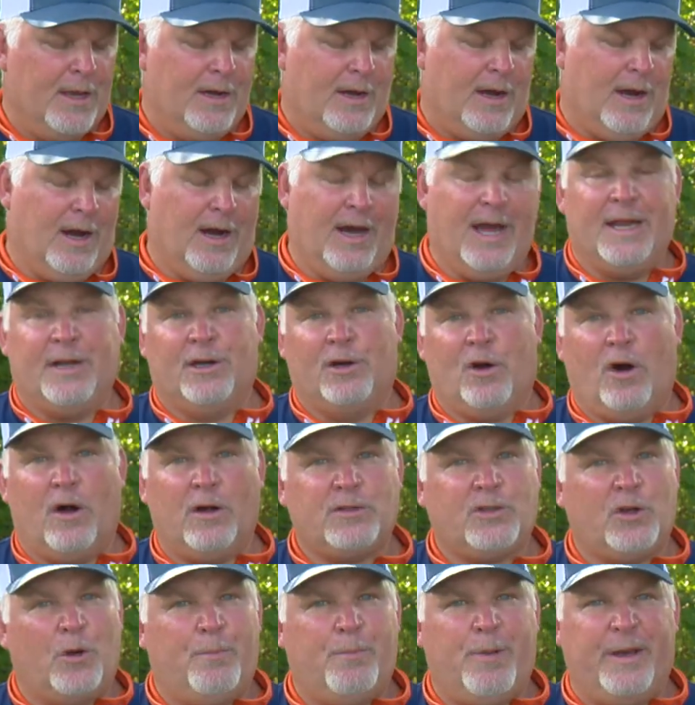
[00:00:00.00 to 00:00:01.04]
And it
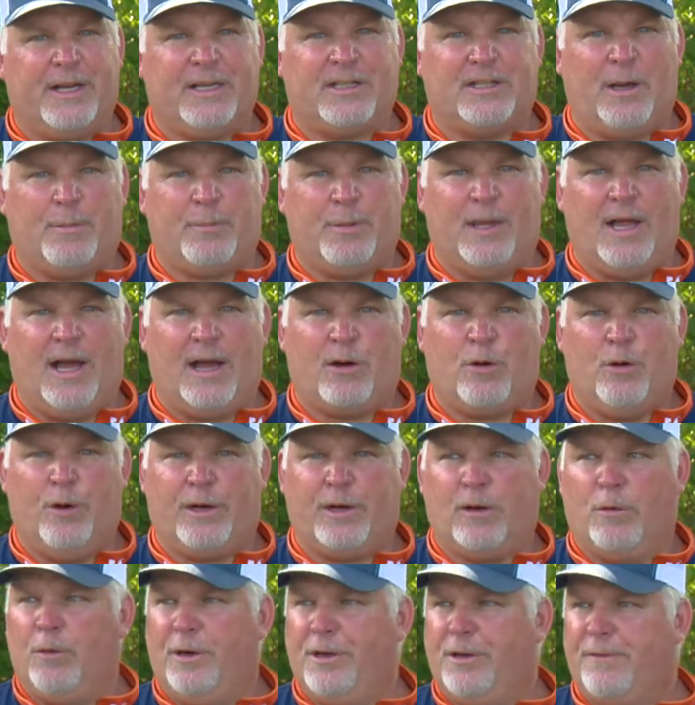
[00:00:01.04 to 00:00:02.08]
also picks up a lot
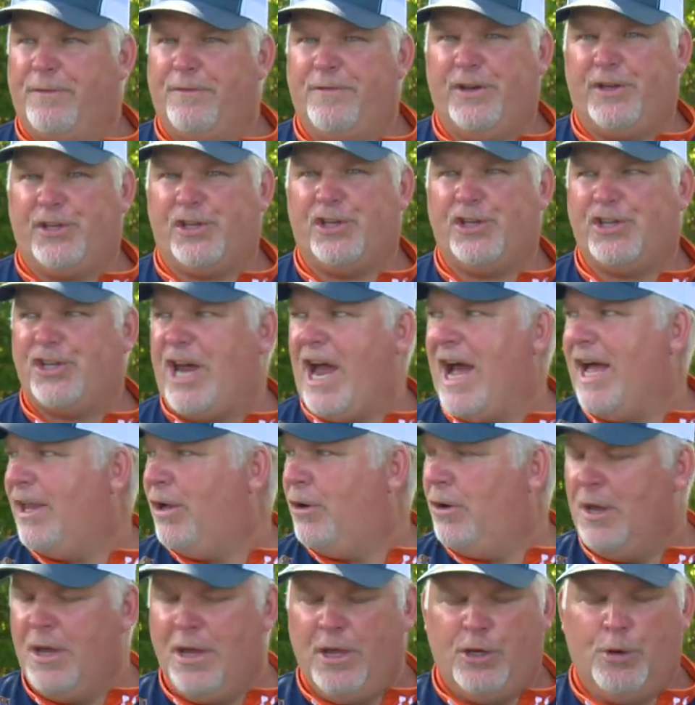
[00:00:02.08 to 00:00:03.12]
quicker. When you're fishing
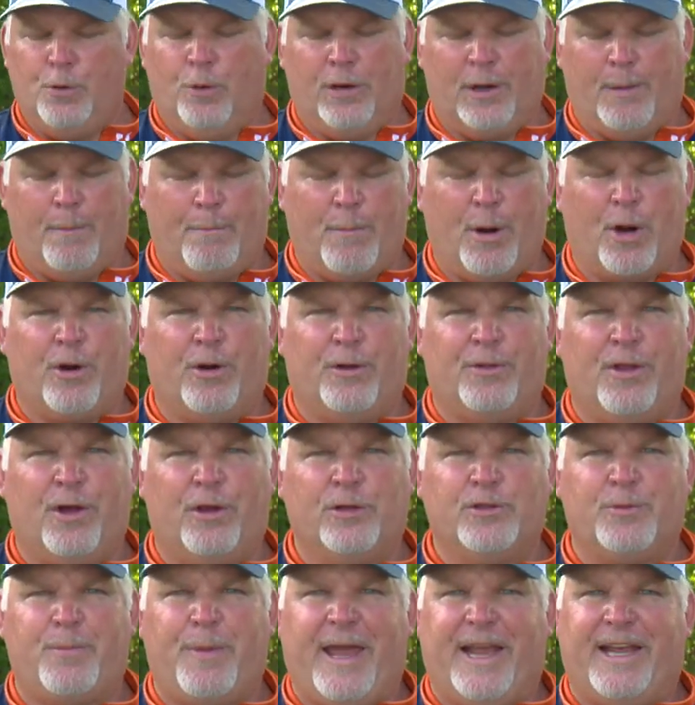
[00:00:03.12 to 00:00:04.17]
shallow, you want to burn
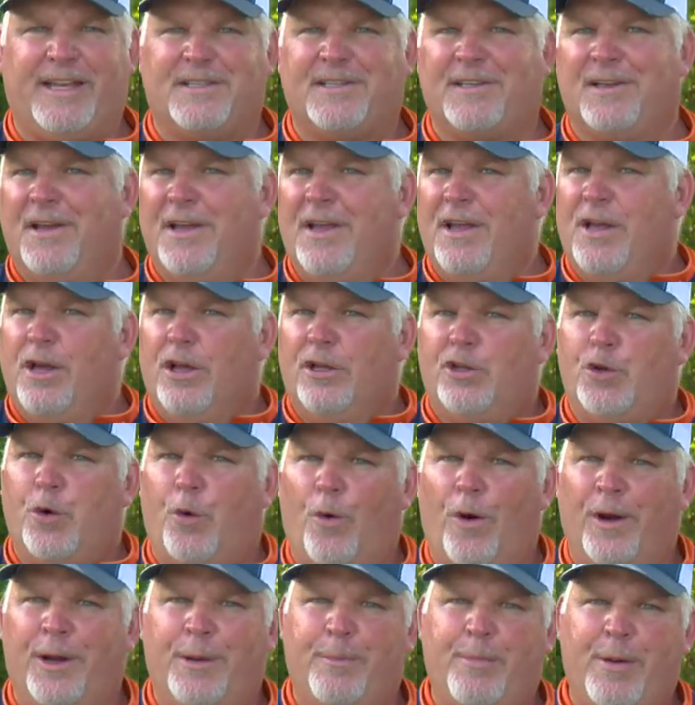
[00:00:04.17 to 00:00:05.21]
those baits.
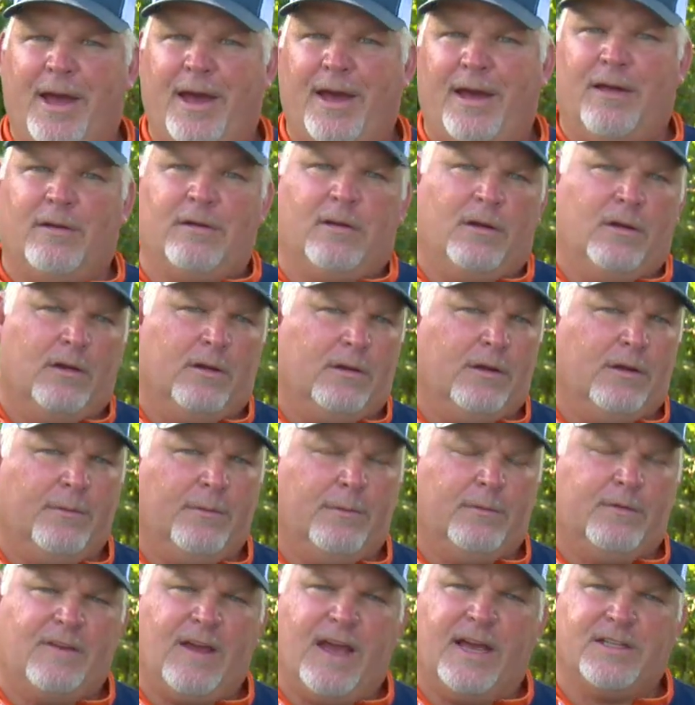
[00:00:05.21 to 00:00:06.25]
20-pound
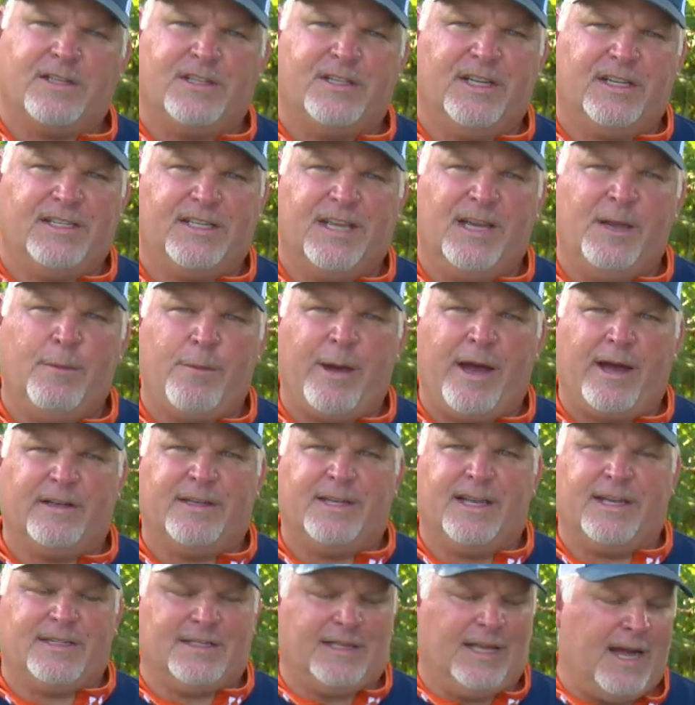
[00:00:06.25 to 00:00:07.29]
test, 16-pound
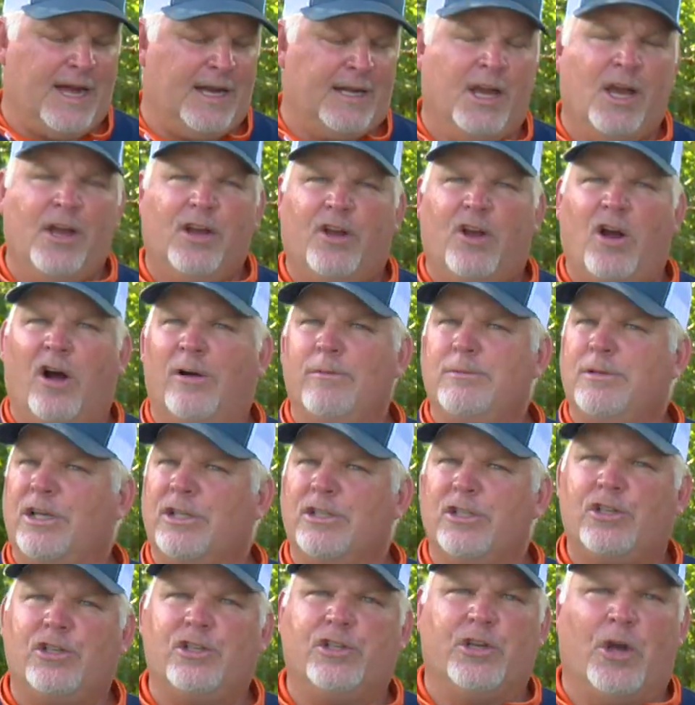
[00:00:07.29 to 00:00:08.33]
test line comes
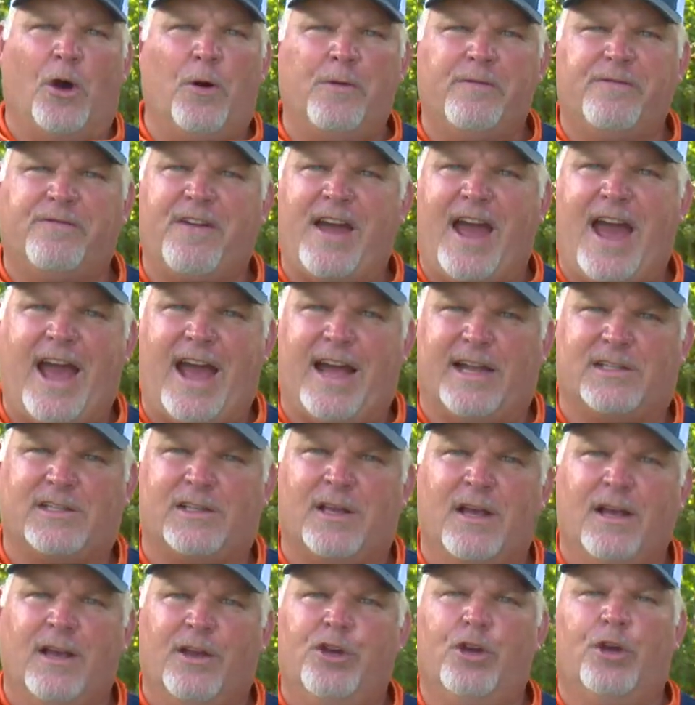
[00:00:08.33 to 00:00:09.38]
in so fast,
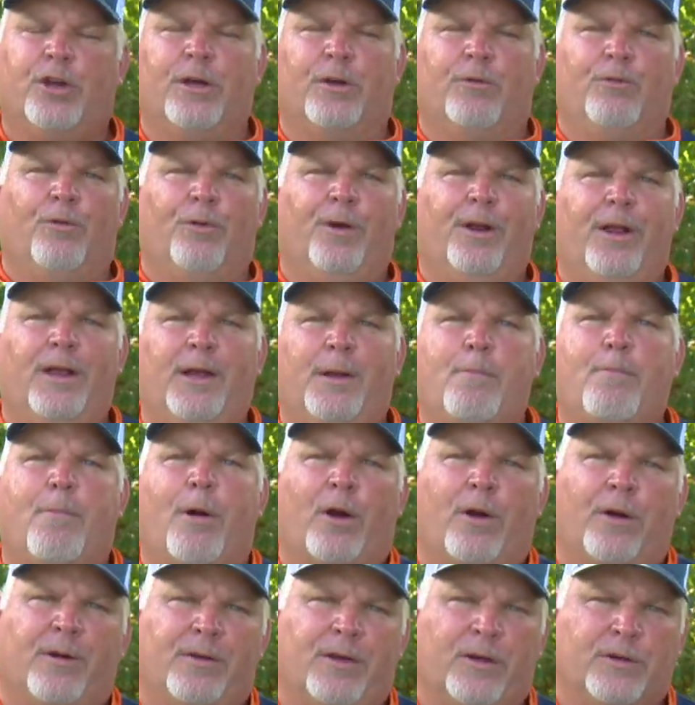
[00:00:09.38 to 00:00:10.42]
you can really
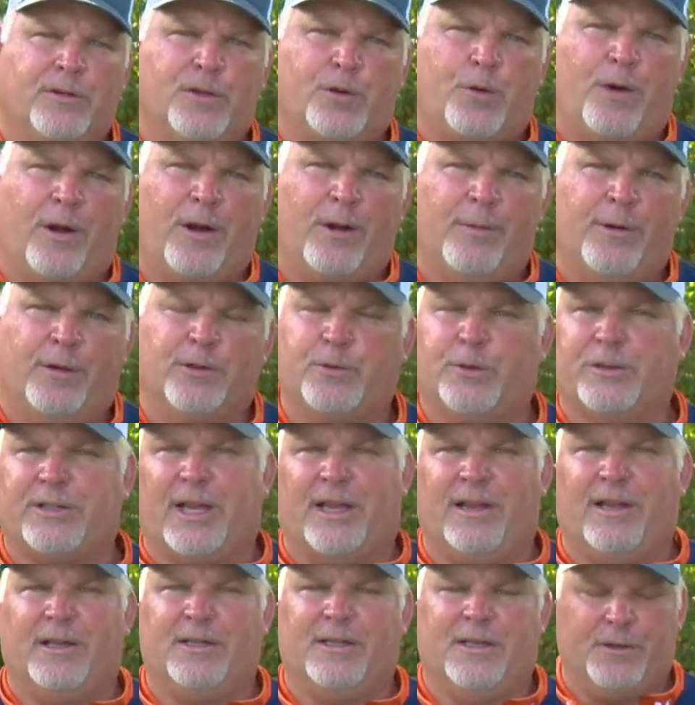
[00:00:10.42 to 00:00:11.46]
burn those square bills, which I
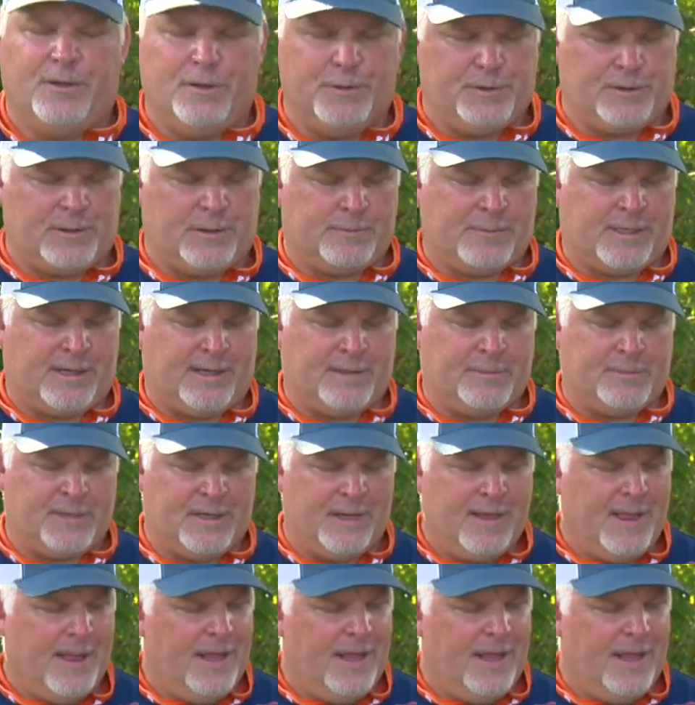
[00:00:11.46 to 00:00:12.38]
like to do sometimes.